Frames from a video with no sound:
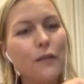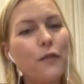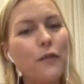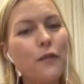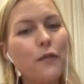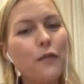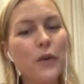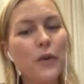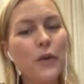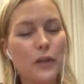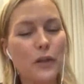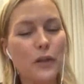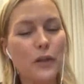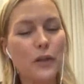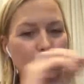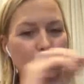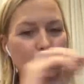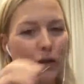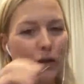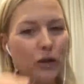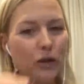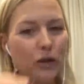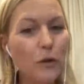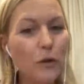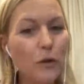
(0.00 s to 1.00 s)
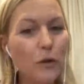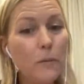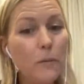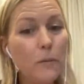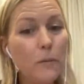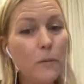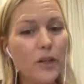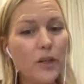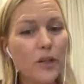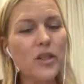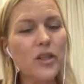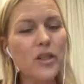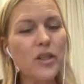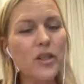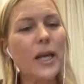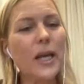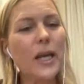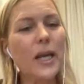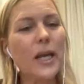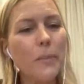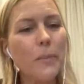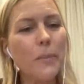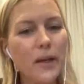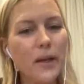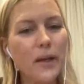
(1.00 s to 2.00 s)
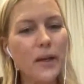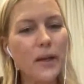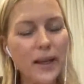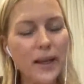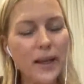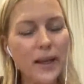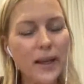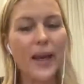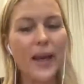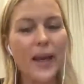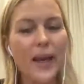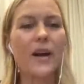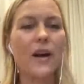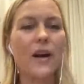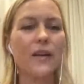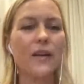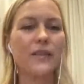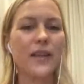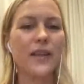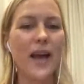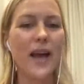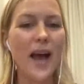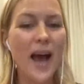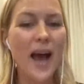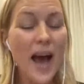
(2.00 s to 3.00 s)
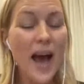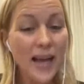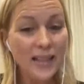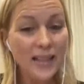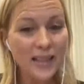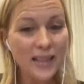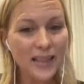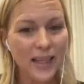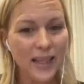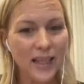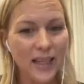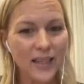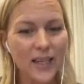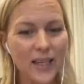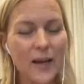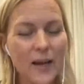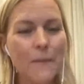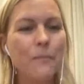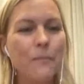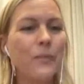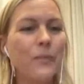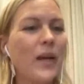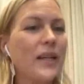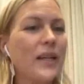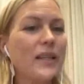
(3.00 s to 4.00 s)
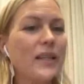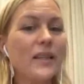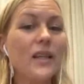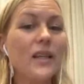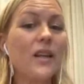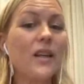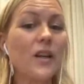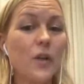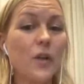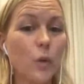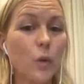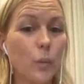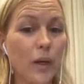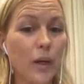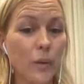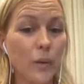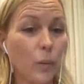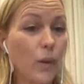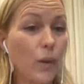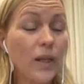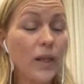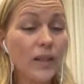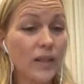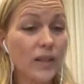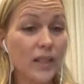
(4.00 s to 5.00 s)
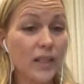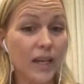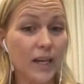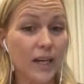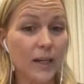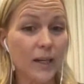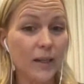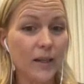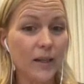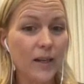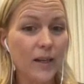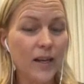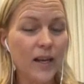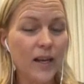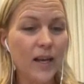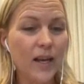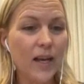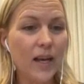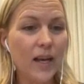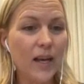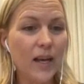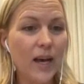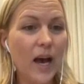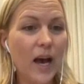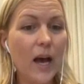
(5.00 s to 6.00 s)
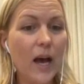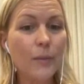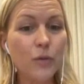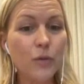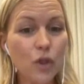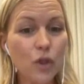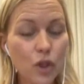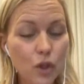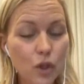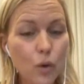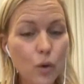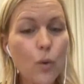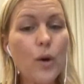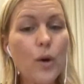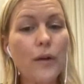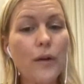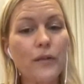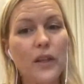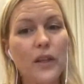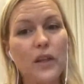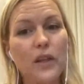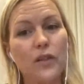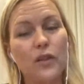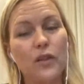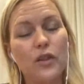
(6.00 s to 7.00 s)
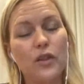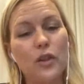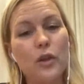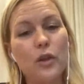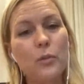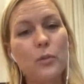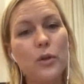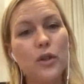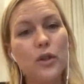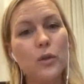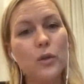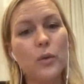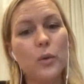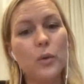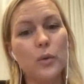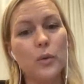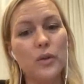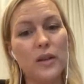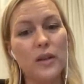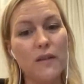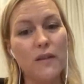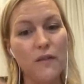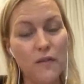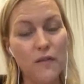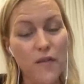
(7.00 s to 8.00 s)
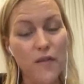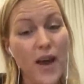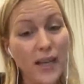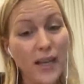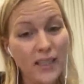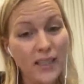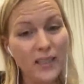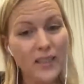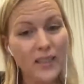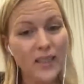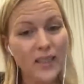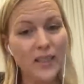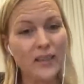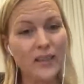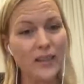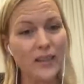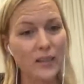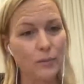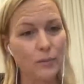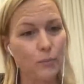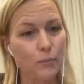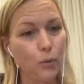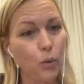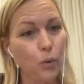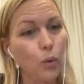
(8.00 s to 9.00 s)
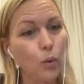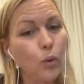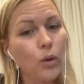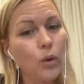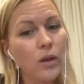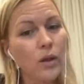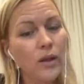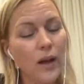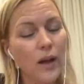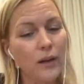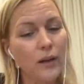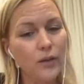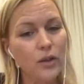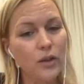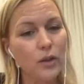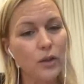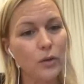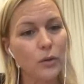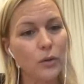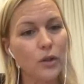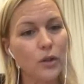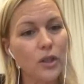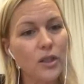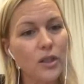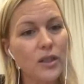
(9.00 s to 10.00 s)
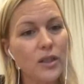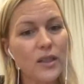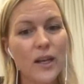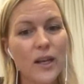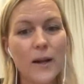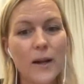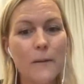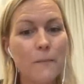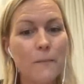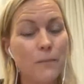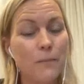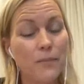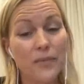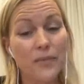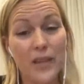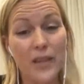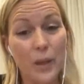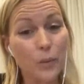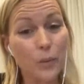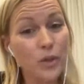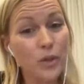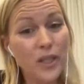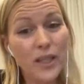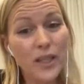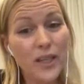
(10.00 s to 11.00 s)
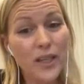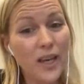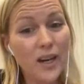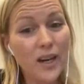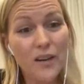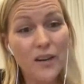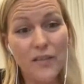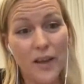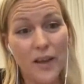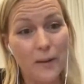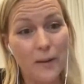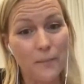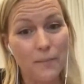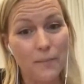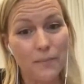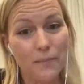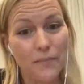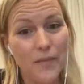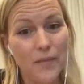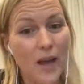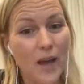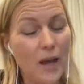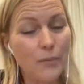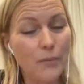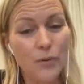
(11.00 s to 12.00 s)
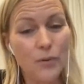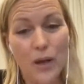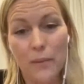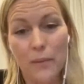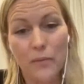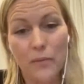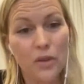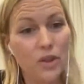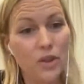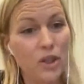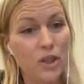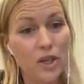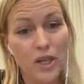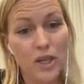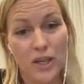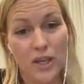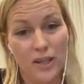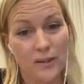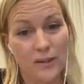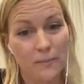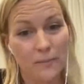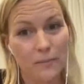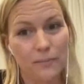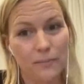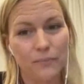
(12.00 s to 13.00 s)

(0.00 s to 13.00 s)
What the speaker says: for the consumers to take better care of the asset, I see a lot of win-wins here. I'm sure if the consumers would also invest in this pool of scooters, they would take care of them. I'm certain.